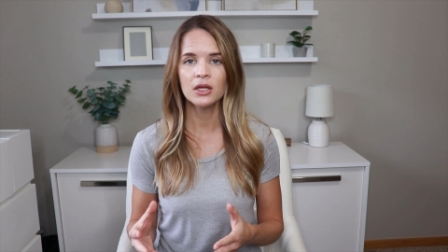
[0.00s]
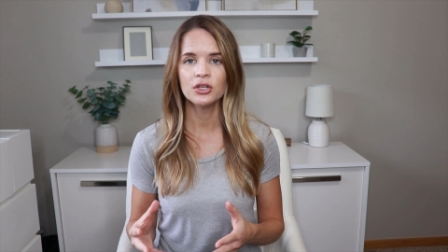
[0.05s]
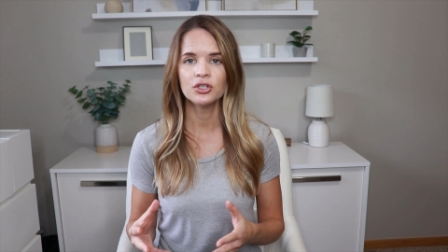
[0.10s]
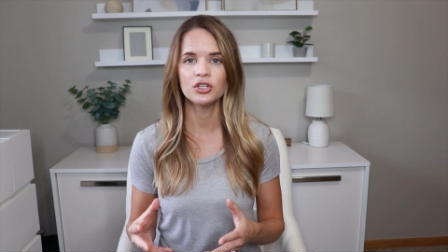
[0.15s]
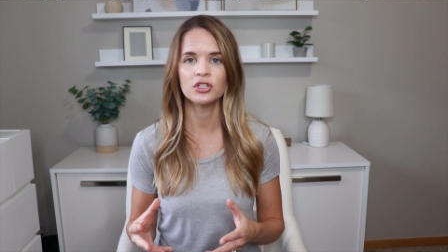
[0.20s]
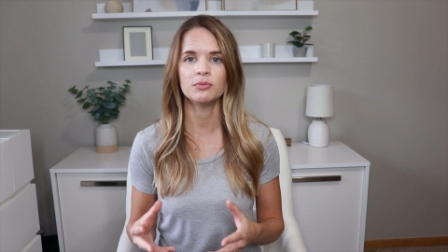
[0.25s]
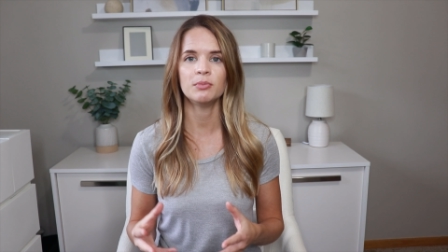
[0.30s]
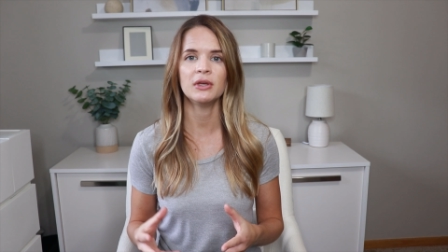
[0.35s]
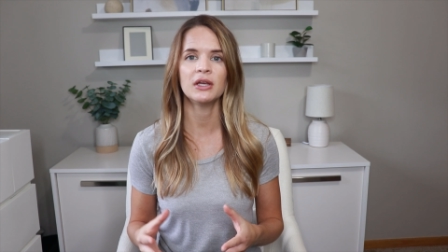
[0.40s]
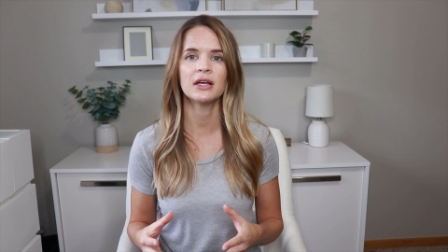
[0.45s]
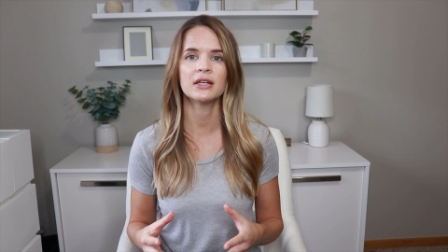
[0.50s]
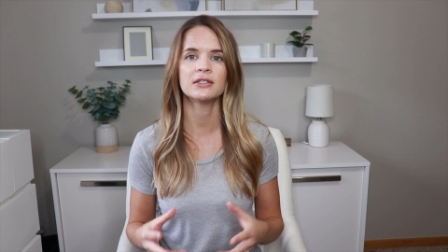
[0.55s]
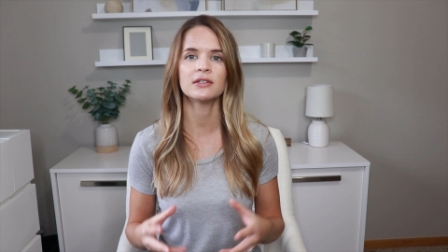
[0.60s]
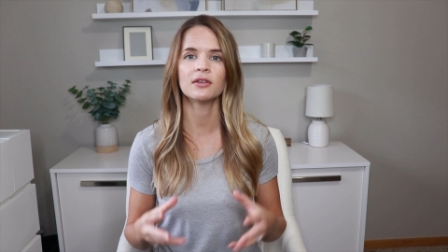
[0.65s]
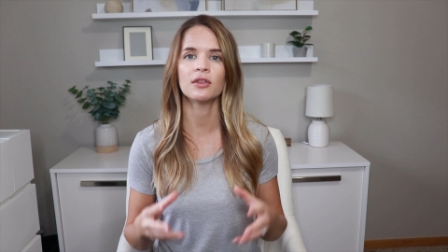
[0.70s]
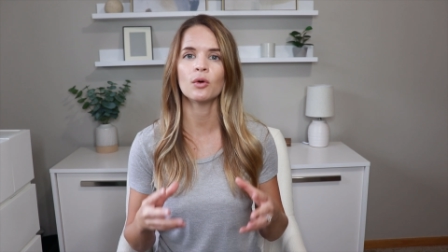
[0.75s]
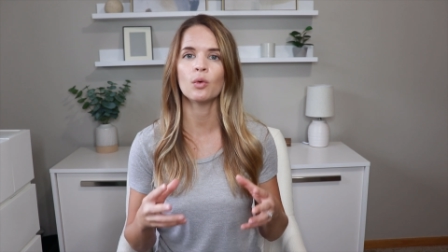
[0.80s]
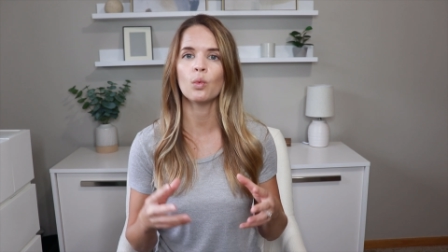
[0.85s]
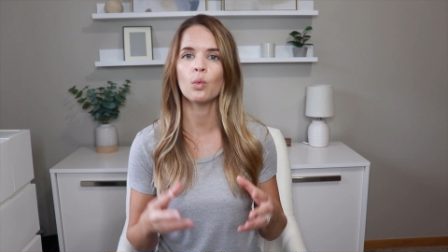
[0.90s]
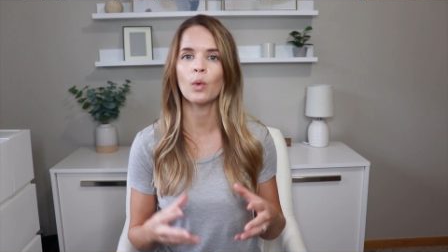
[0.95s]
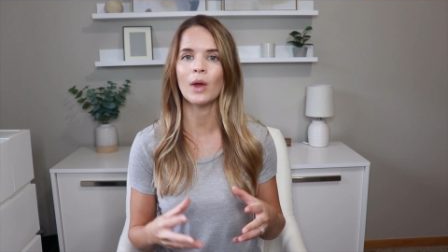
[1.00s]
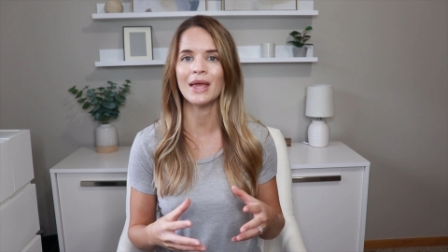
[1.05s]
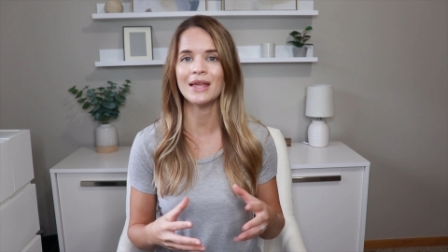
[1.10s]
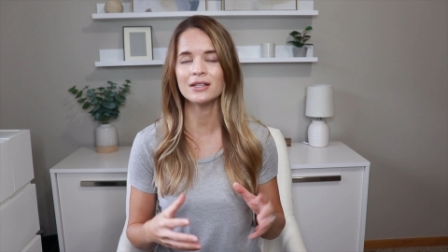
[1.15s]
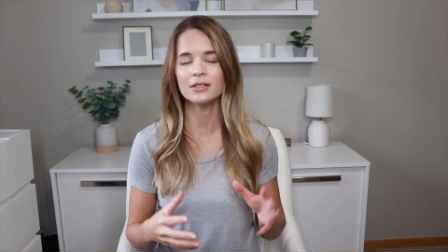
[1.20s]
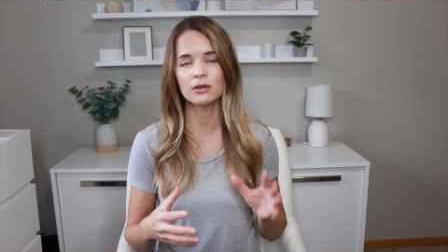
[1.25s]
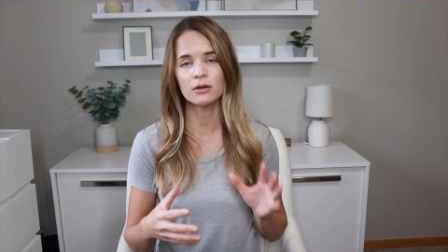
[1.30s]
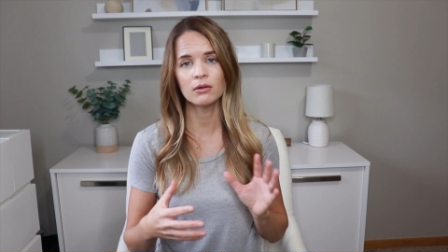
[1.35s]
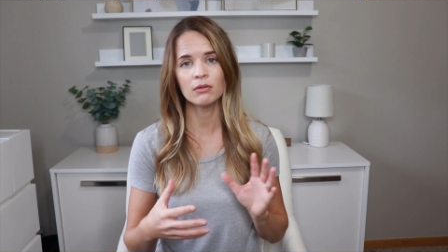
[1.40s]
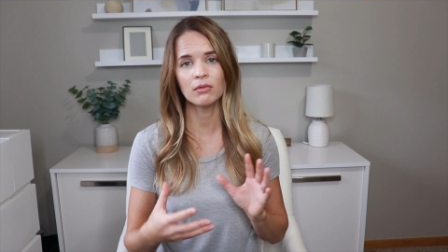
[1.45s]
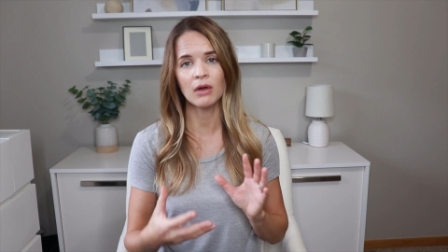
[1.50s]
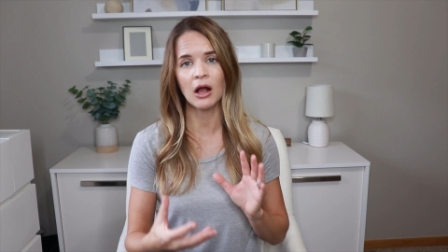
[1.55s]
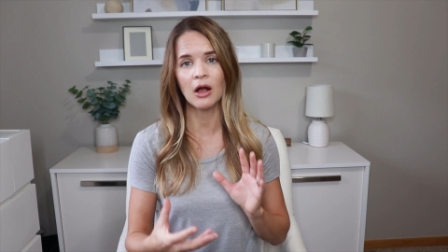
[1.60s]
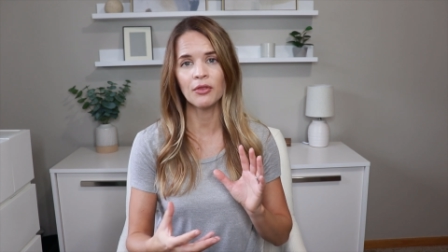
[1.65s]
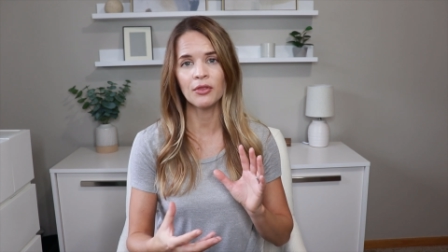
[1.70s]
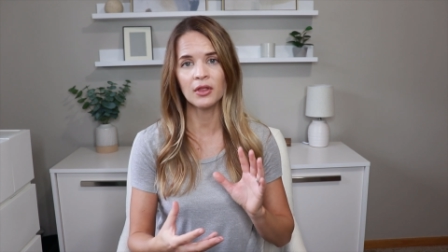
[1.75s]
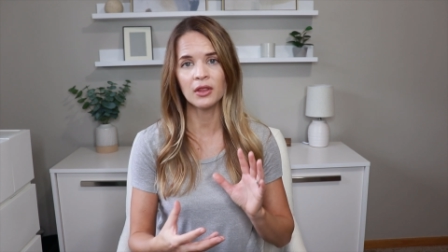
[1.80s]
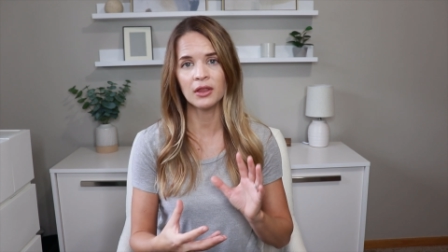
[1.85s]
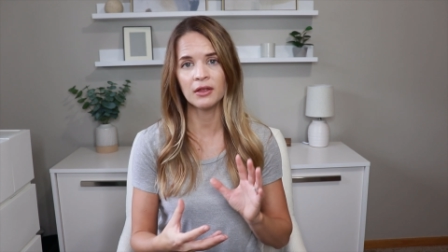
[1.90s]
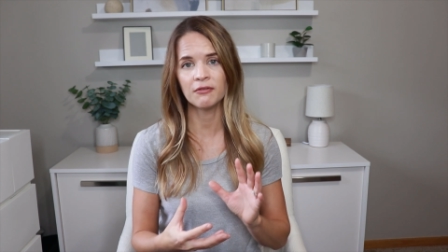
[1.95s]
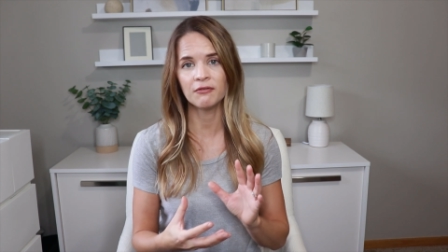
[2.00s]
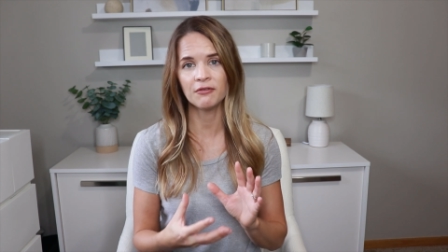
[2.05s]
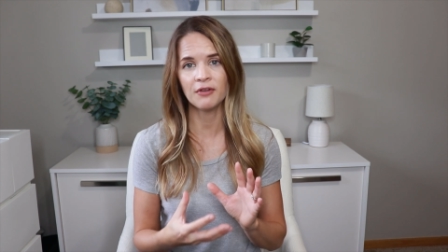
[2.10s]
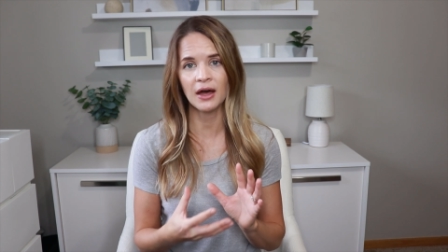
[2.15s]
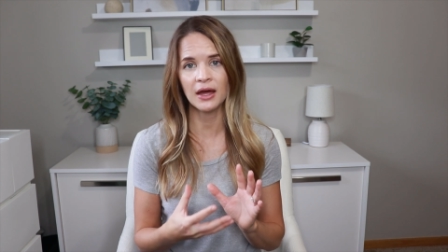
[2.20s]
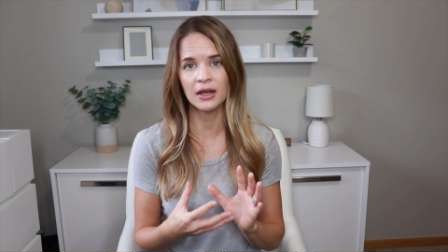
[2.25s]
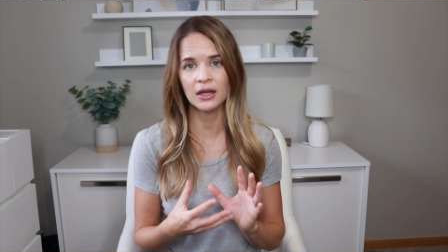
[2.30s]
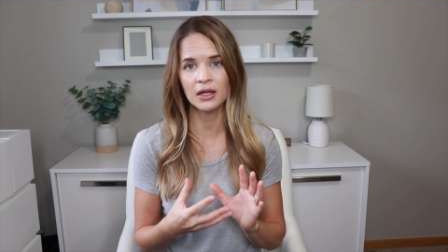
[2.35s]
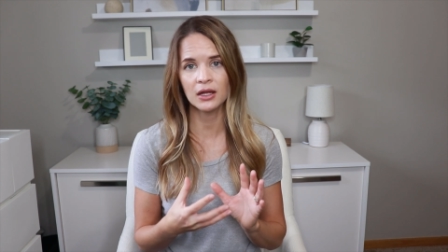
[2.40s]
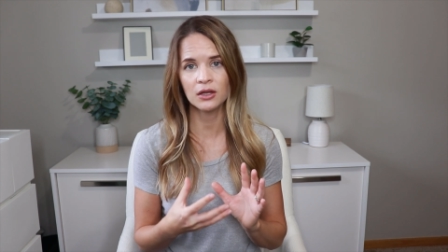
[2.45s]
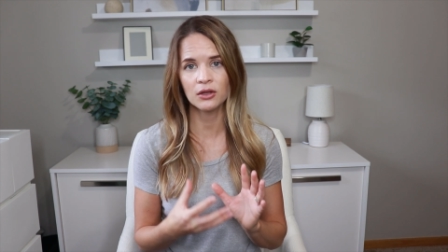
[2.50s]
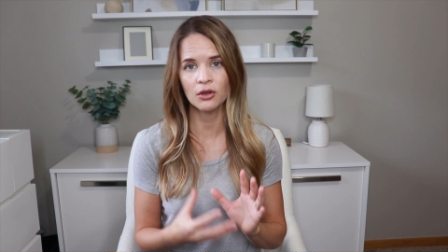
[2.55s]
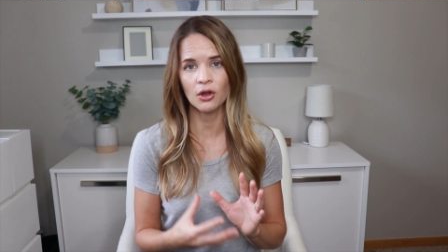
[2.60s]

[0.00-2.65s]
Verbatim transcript: just because of the weight around the lymphatic